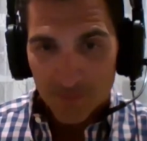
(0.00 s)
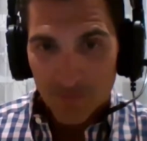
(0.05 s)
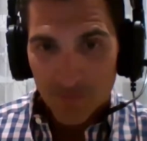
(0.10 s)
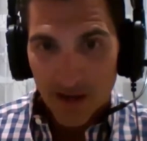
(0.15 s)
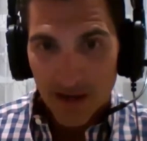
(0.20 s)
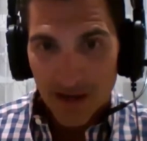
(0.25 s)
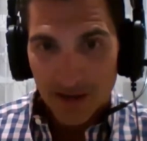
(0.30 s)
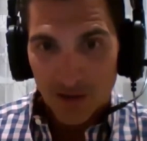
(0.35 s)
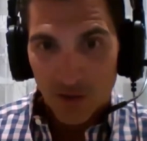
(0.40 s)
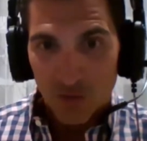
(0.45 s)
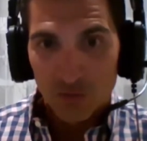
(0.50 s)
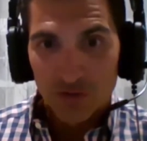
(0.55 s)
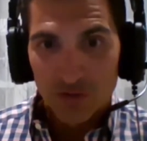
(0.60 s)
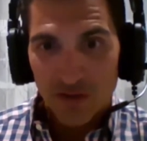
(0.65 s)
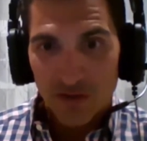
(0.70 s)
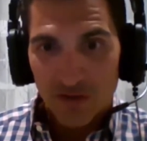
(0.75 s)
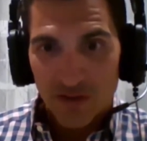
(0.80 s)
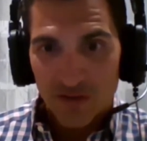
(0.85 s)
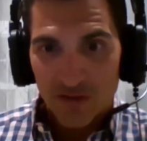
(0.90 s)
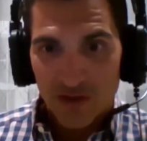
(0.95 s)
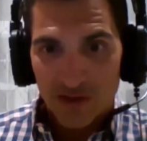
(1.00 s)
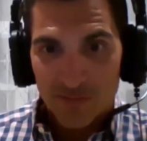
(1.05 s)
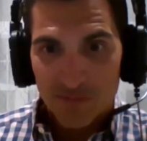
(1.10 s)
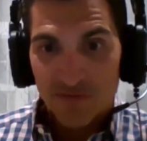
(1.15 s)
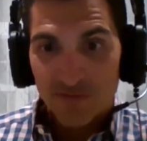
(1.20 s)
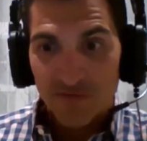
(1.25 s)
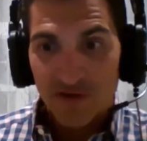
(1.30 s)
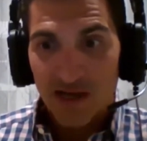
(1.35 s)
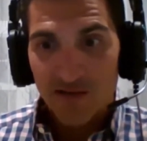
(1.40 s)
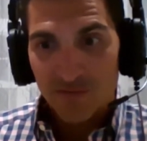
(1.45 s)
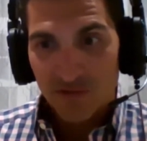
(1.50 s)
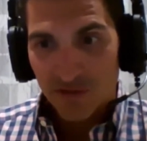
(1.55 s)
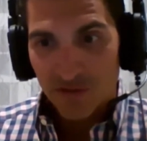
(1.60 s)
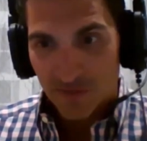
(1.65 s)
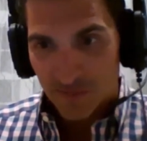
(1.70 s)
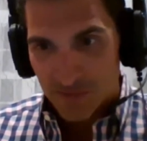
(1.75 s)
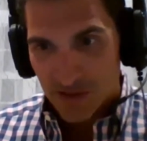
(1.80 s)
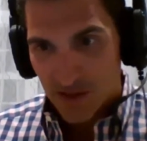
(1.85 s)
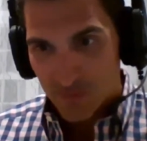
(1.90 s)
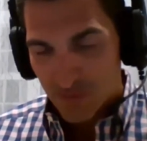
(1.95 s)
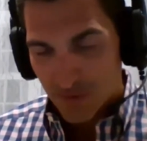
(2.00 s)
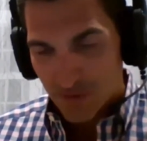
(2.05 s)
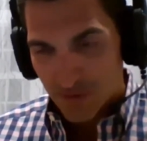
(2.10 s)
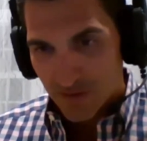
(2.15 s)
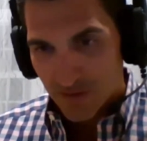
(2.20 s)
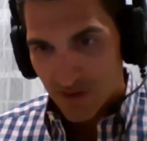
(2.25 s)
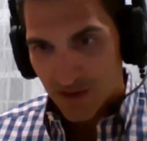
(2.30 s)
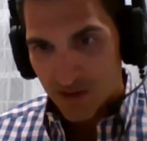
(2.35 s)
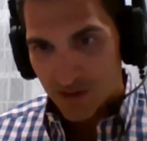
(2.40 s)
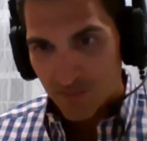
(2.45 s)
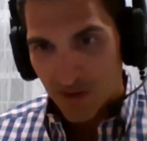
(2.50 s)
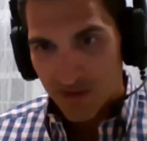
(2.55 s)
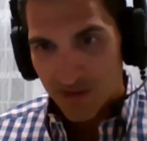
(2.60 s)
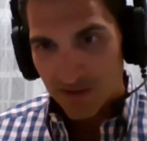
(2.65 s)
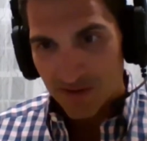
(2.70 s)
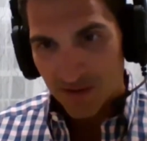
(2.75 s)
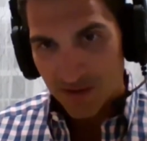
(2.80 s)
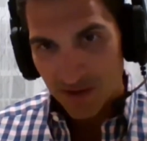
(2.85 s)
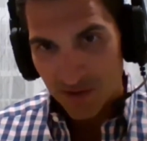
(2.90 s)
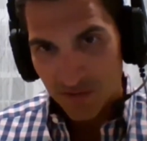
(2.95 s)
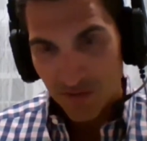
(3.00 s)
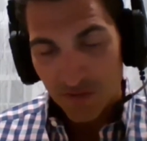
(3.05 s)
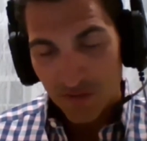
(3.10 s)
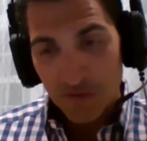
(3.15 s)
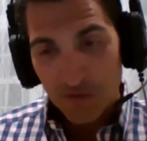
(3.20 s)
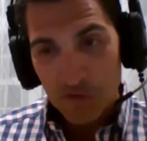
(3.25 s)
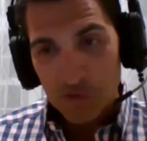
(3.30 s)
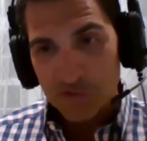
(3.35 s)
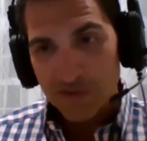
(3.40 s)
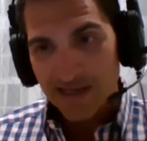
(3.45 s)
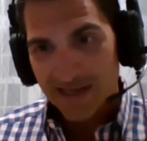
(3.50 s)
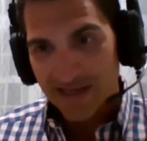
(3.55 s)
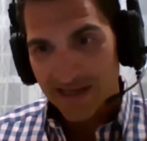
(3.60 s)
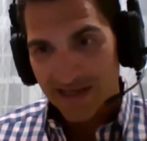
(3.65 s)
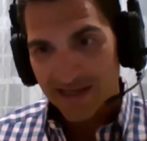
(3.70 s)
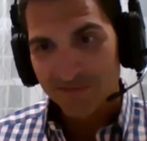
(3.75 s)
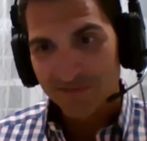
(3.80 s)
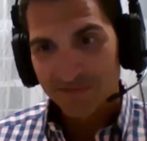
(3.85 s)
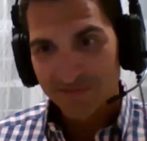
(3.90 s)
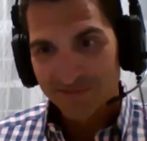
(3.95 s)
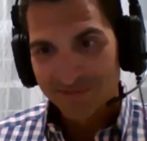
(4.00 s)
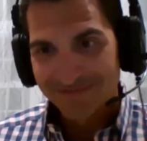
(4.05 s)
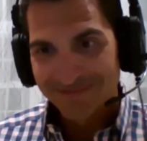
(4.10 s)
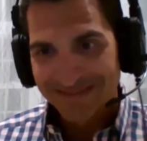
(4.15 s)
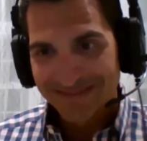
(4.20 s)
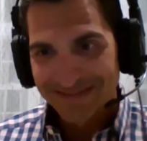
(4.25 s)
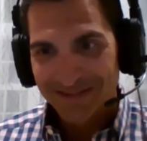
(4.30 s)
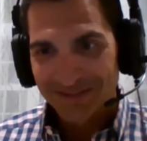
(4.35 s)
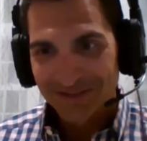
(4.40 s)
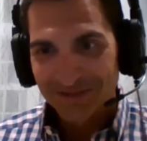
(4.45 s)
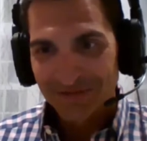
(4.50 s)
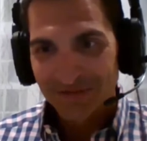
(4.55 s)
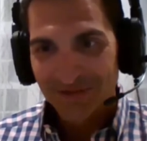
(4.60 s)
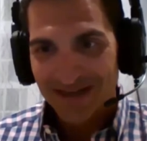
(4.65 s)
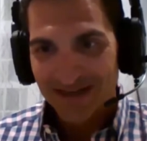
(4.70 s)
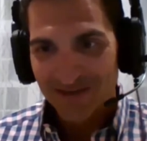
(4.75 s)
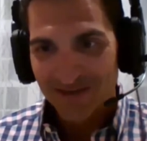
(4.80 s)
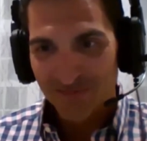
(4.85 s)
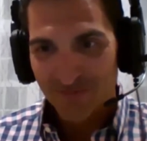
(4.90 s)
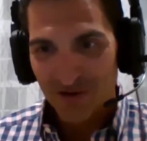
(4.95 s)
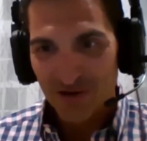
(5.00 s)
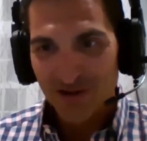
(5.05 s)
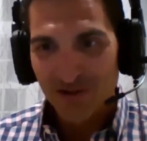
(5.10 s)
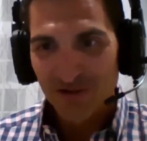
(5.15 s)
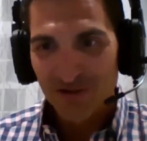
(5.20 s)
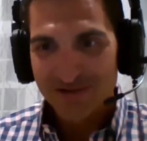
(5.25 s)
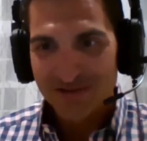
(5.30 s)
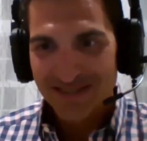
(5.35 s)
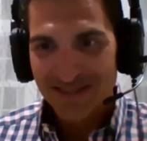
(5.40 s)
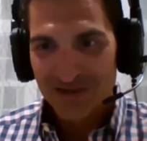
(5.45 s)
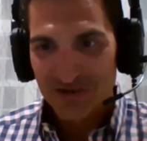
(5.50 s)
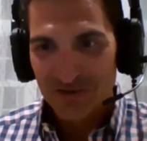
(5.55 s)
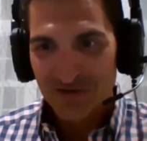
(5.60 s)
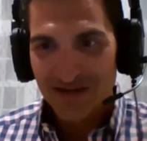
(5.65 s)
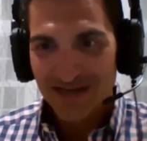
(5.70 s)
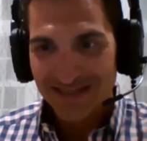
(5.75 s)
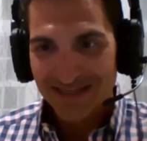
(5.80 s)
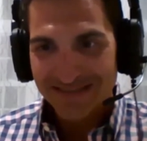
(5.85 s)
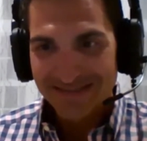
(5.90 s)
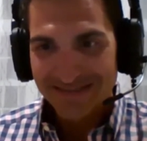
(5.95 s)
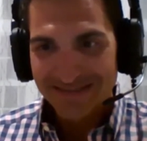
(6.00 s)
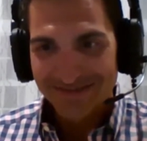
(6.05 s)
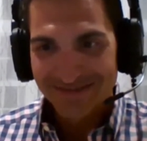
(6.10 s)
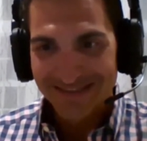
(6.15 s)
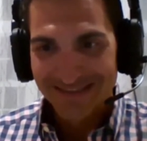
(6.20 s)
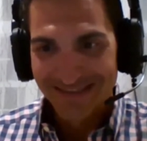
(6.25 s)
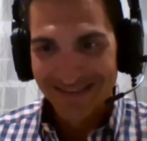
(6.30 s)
my oldest is going to be 5 in September, and my youngest is 2.5. So very close to you guys.